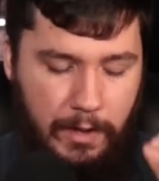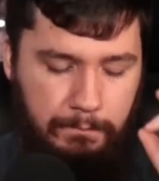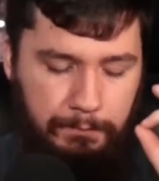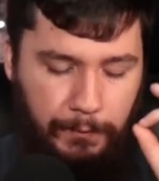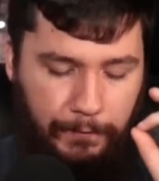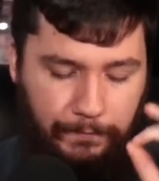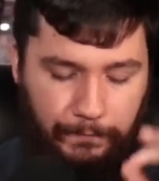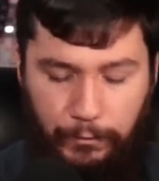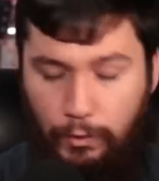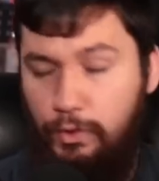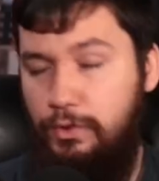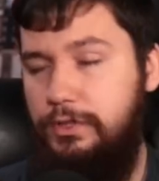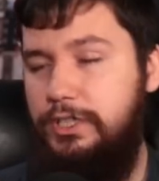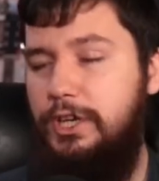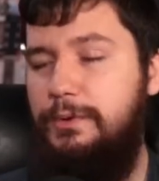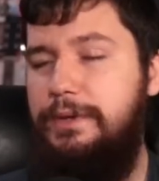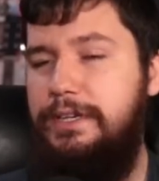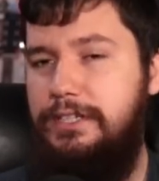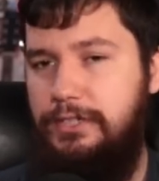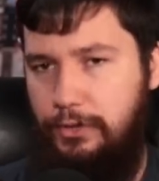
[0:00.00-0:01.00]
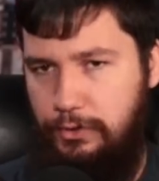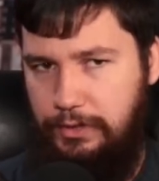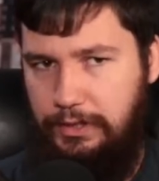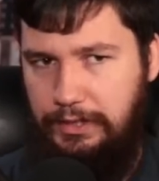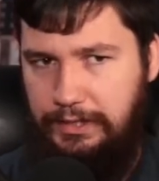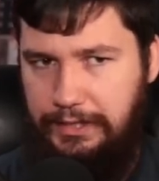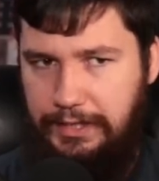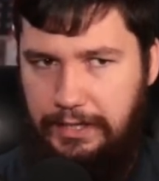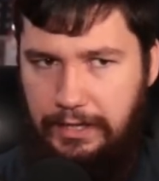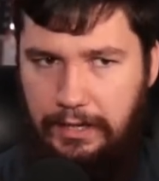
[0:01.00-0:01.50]
Before going
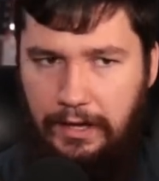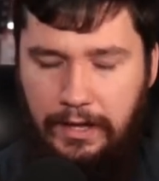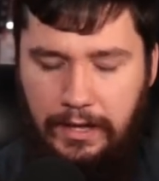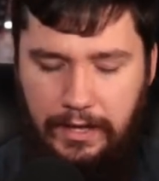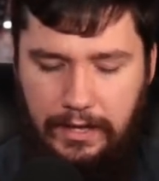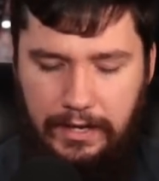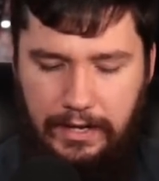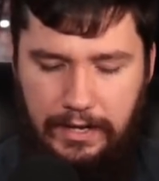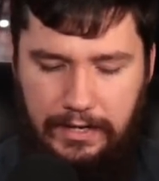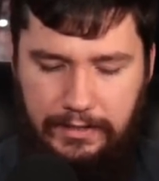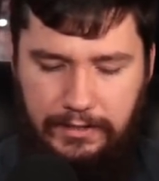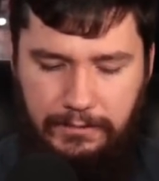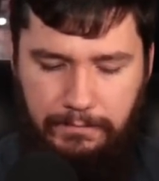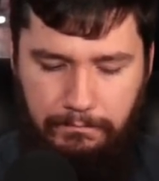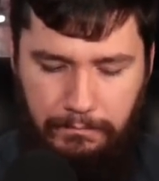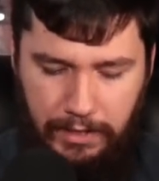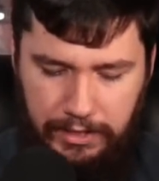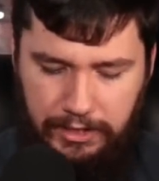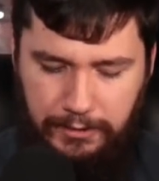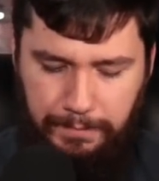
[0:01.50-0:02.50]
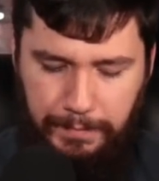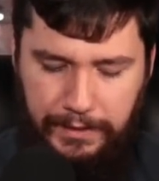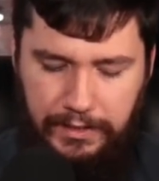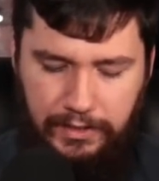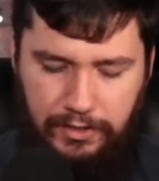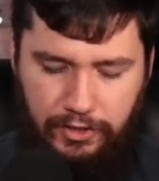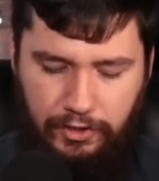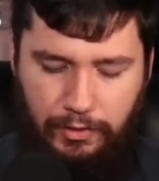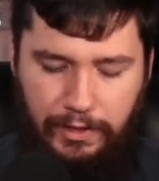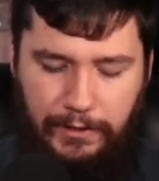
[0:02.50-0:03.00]
nuclear, it's much better
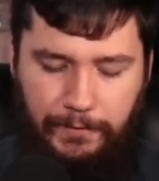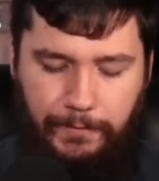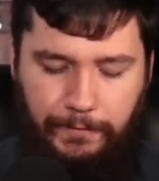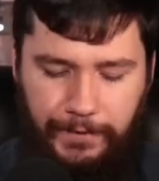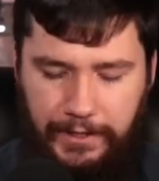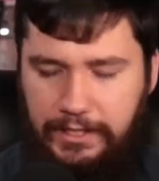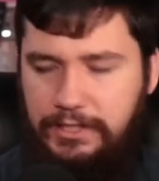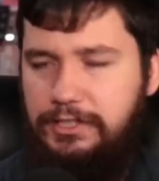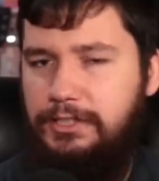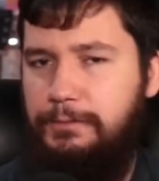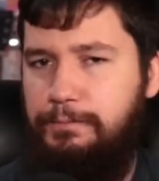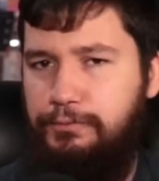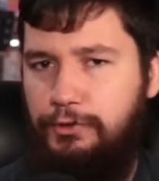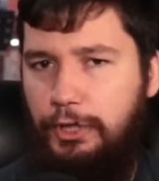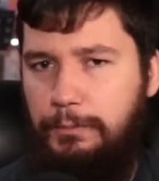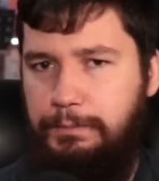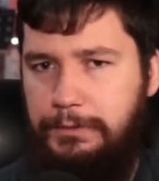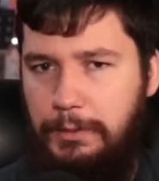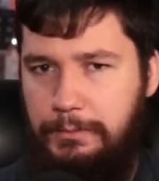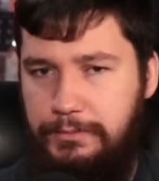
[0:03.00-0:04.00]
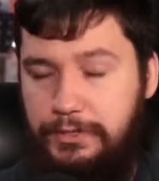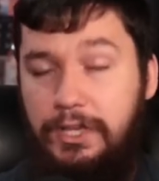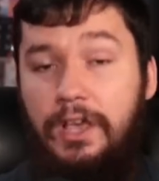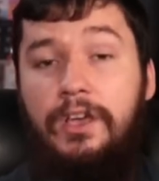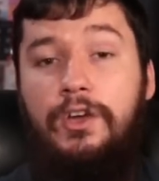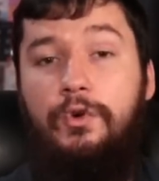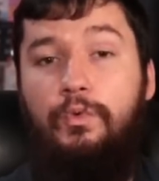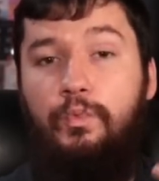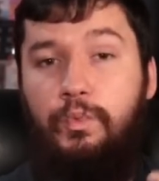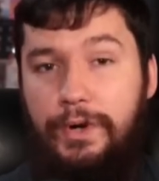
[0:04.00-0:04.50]
to try to fix the problems
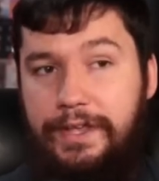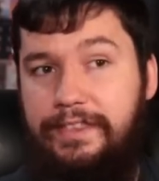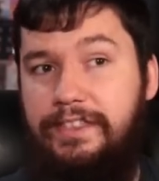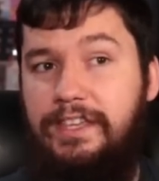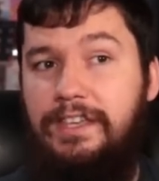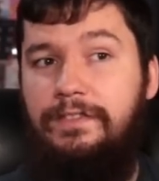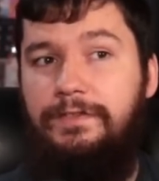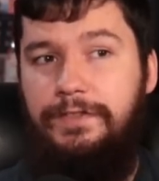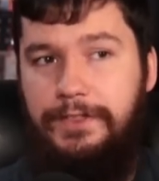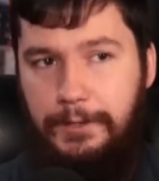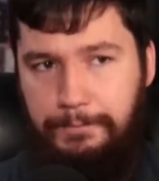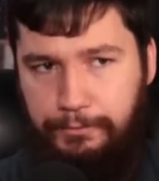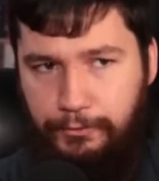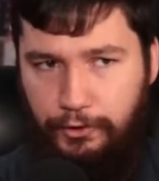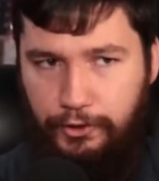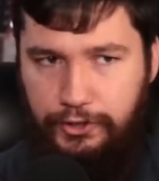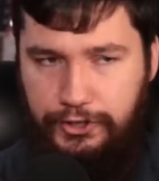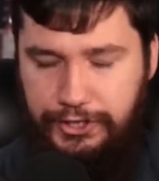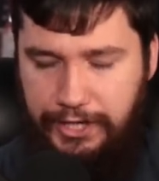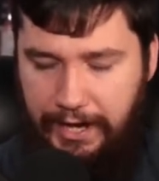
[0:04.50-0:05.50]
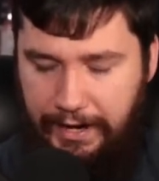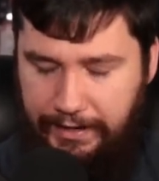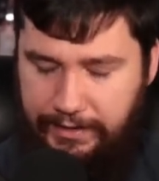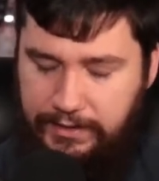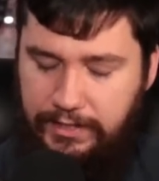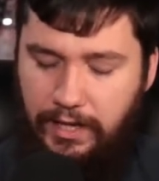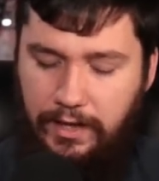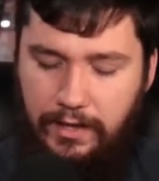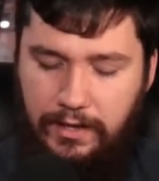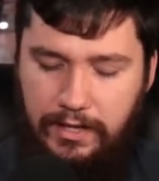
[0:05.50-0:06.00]
within the project.